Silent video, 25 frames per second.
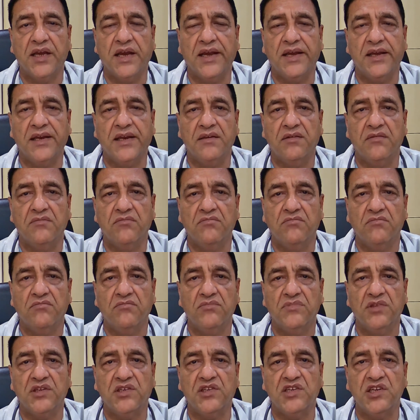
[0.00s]
then
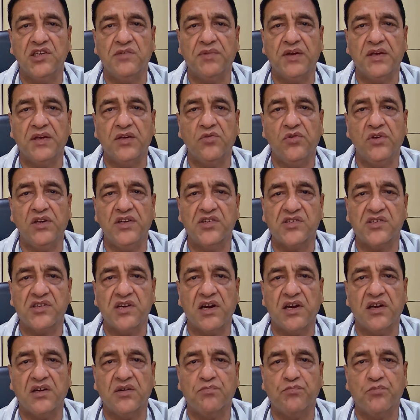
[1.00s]
the treatment will
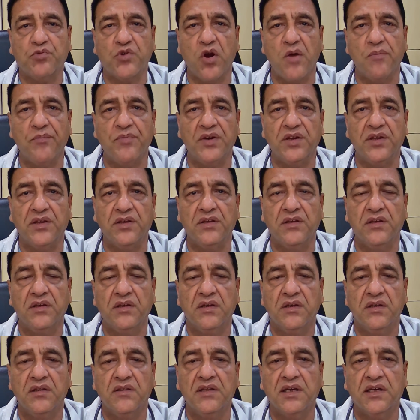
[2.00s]
start promptly
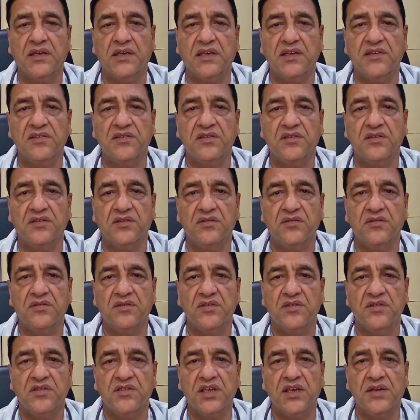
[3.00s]
that can
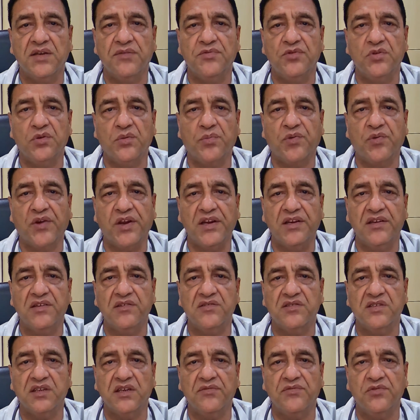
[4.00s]
save your
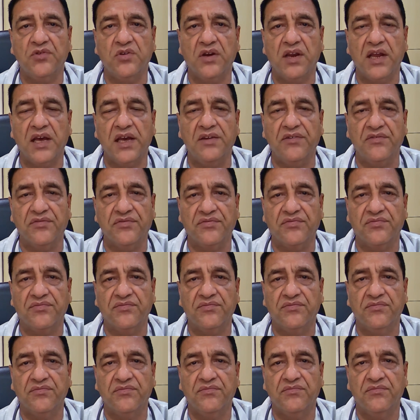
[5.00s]
brain, save your life.
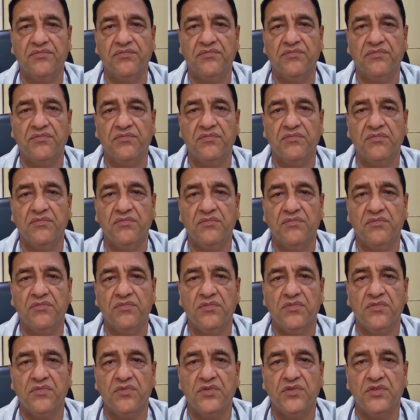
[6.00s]

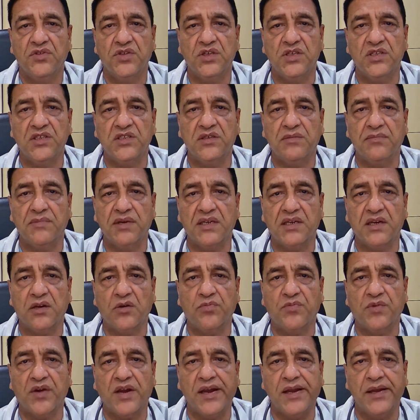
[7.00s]
So it is a matter
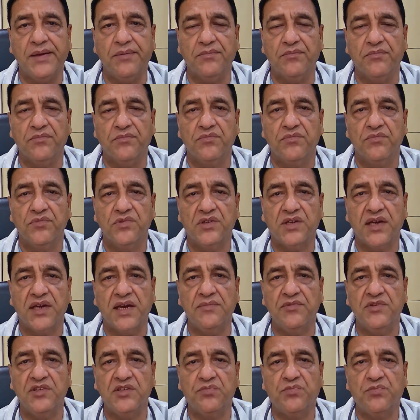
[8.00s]
of time.
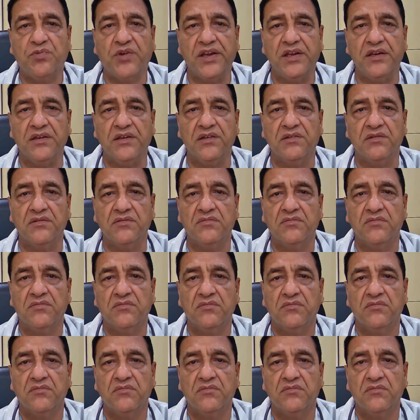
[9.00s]
Time is brain.